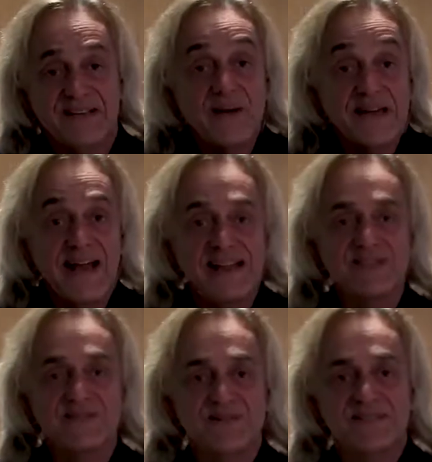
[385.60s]
Okay,
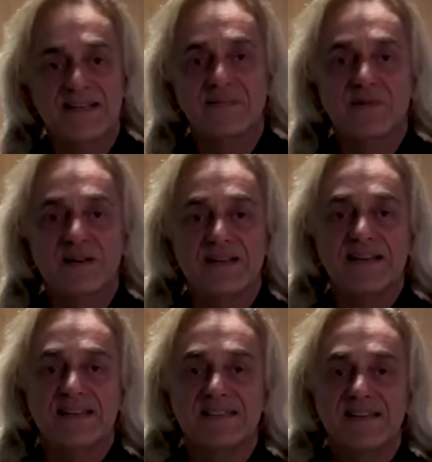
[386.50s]
sort of tell me what it
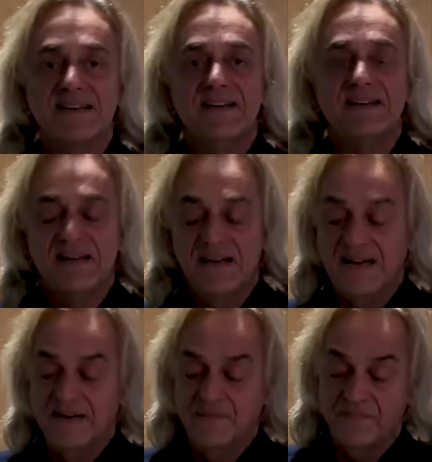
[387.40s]
is.
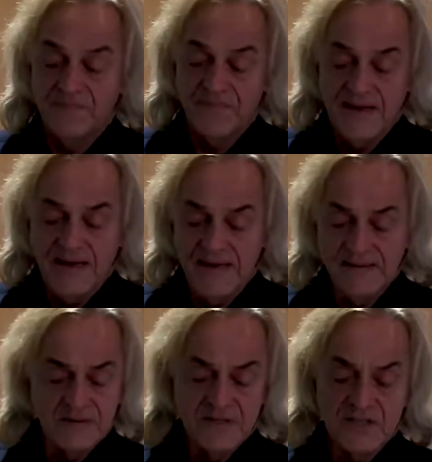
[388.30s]
And
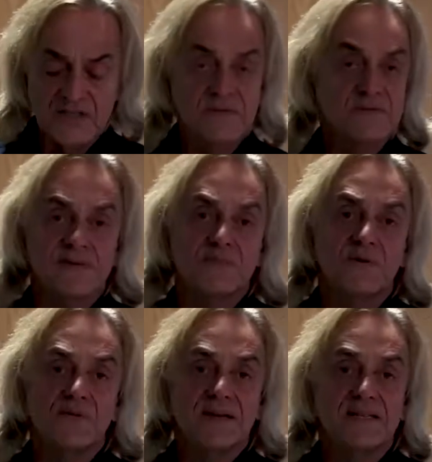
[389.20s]
there were just
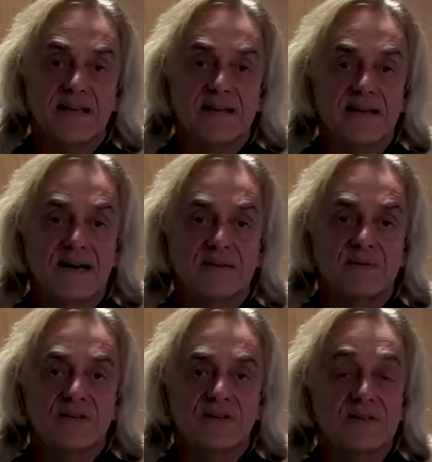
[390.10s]
small things like that,
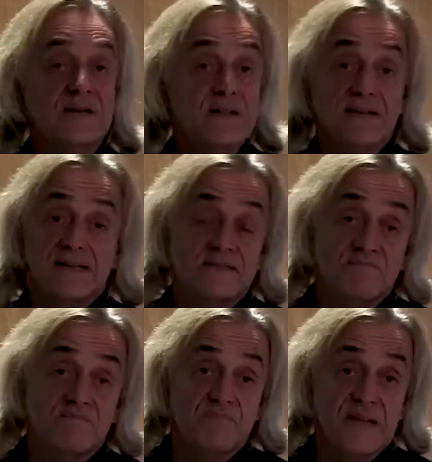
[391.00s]
which is, they
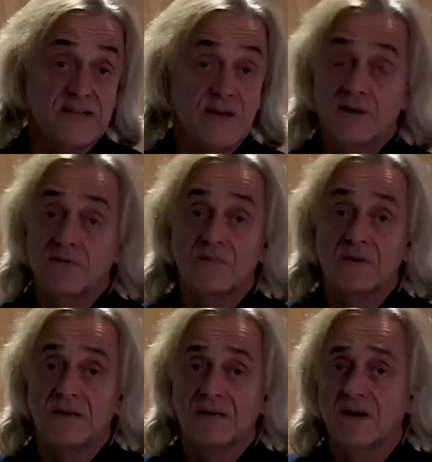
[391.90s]
had their
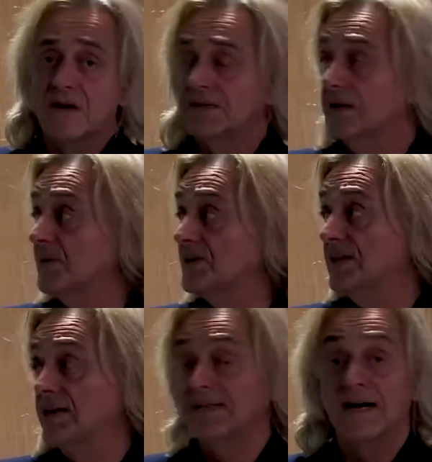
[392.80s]
own garden in which
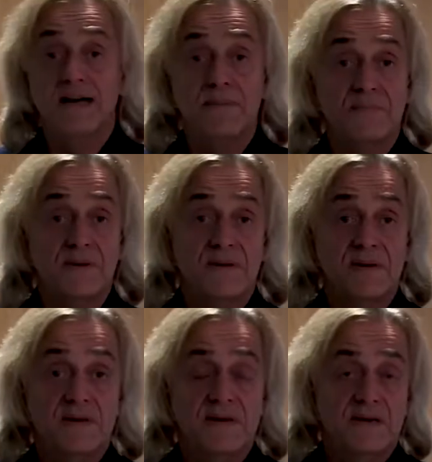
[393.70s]
they dug up
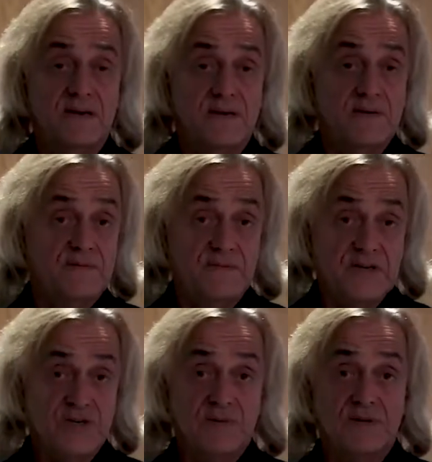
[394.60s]

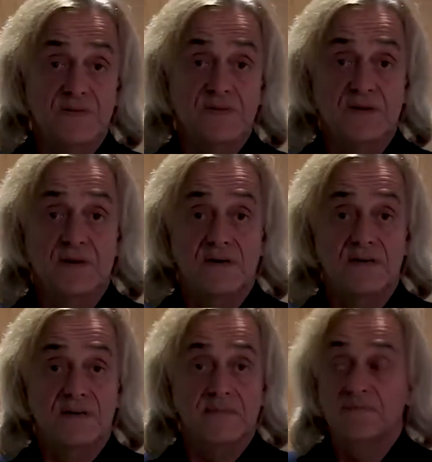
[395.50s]
vegetables for the
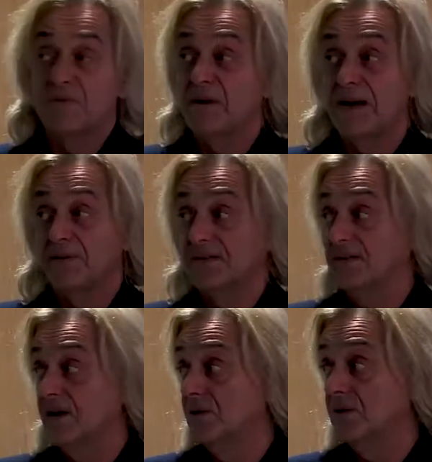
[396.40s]
garden. I remember Piper at
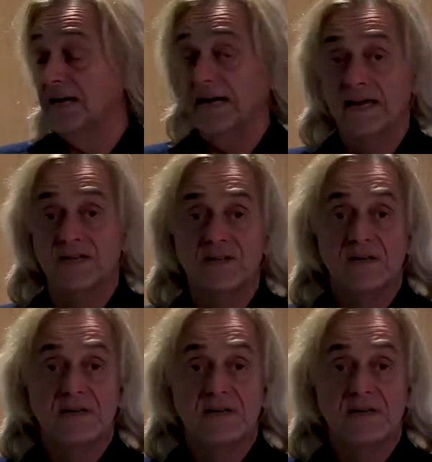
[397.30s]
an old age,